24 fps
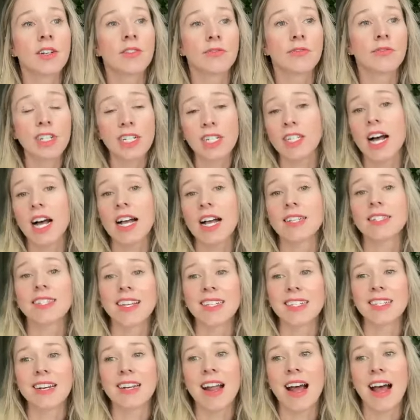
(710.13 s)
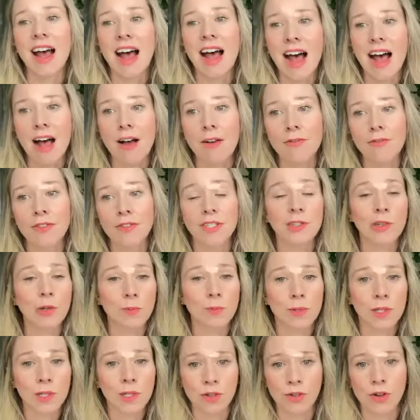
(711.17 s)
realized they didn't have a
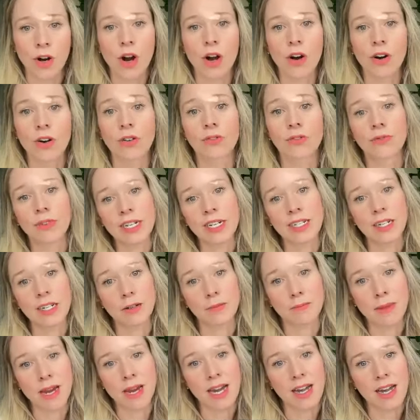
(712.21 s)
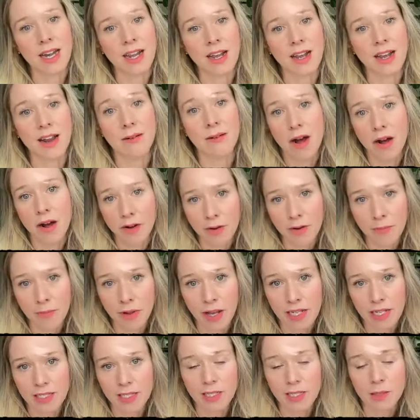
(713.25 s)
super strong retail media and
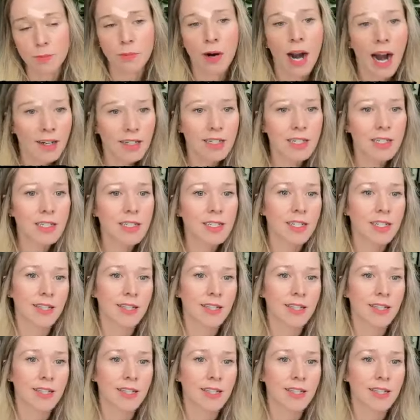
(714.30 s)
marketplaces practice,